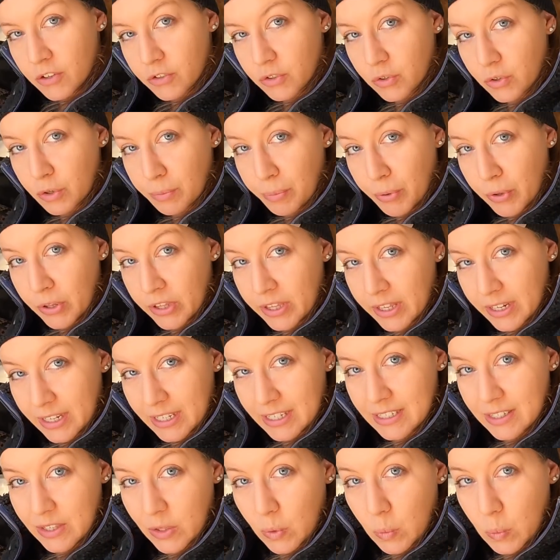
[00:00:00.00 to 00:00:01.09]
So Napoleon
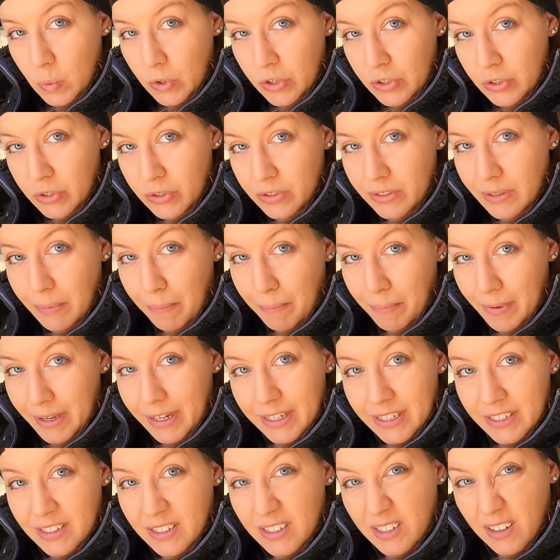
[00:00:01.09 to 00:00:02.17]
is the world's
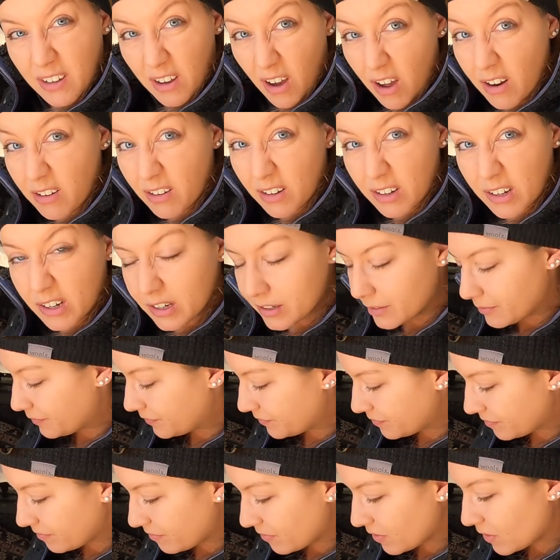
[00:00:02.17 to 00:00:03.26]
biggest cuddler.
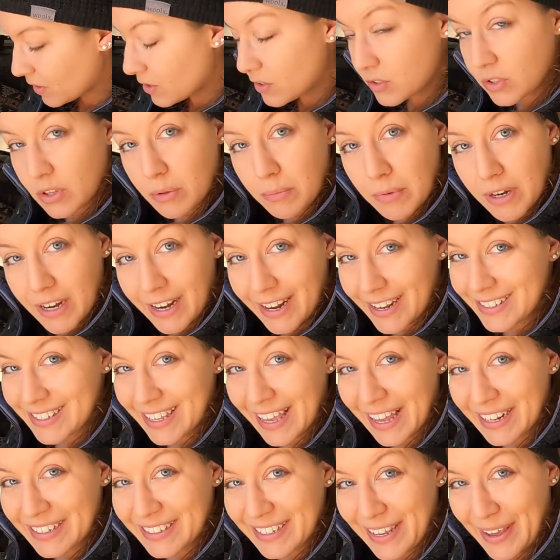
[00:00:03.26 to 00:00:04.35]
So the minute I
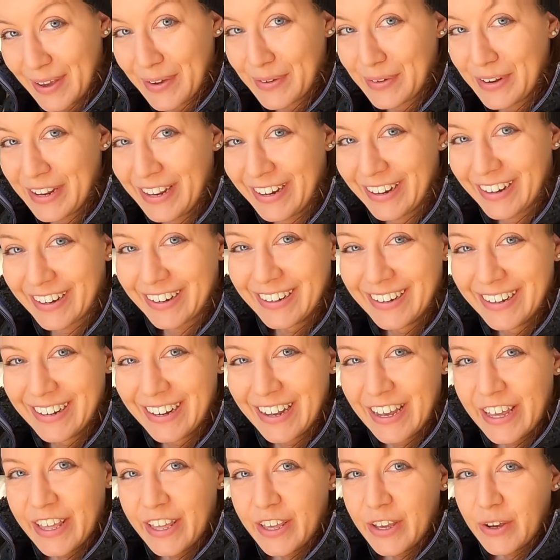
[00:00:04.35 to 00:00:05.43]
sat down here,
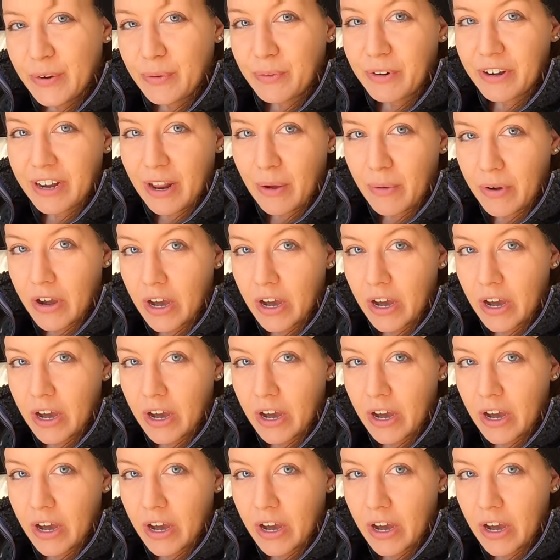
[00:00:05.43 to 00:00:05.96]
we're now